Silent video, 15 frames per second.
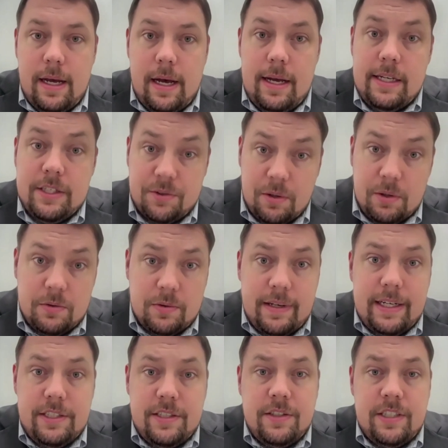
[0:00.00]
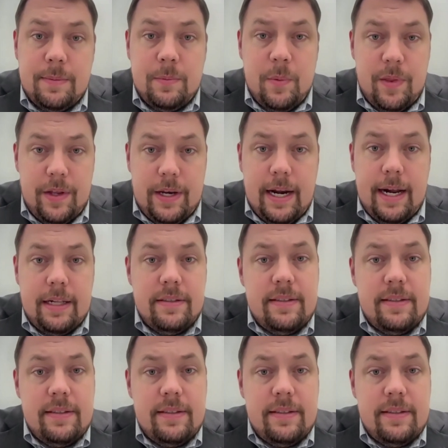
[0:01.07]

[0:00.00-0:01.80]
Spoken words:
Israel's relationship with the United